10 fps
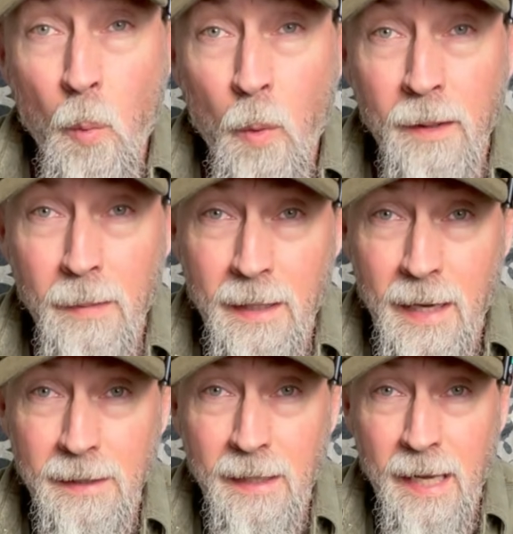Wouldn't it be
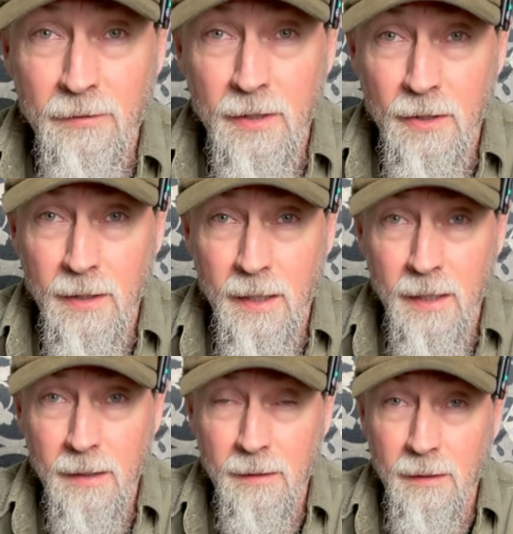nice to have such a
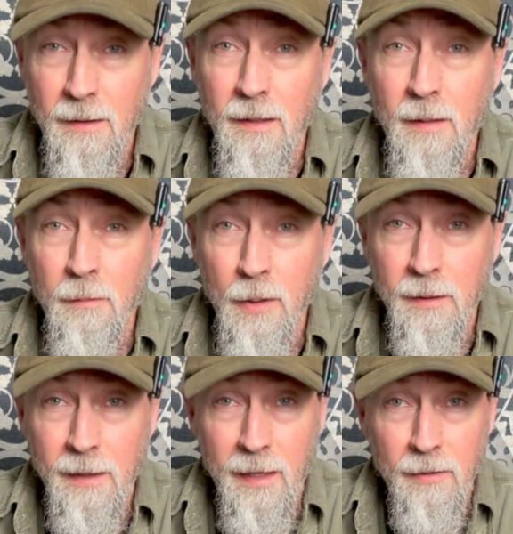kit put
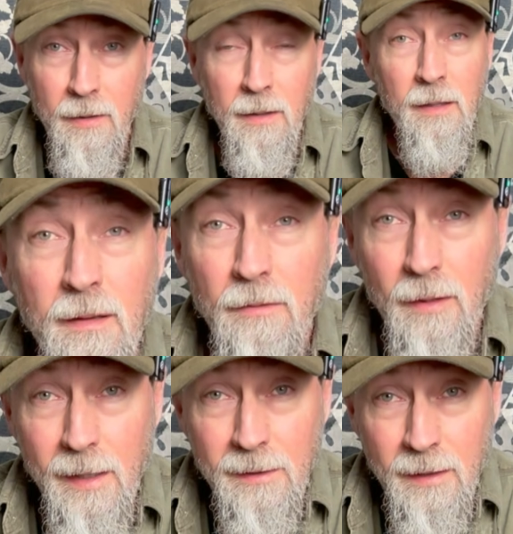together for
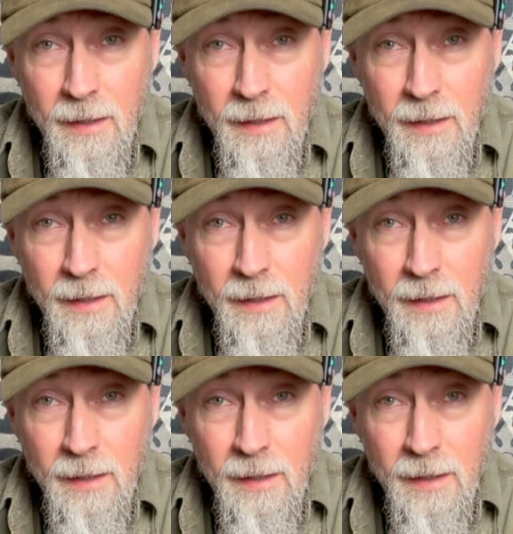less than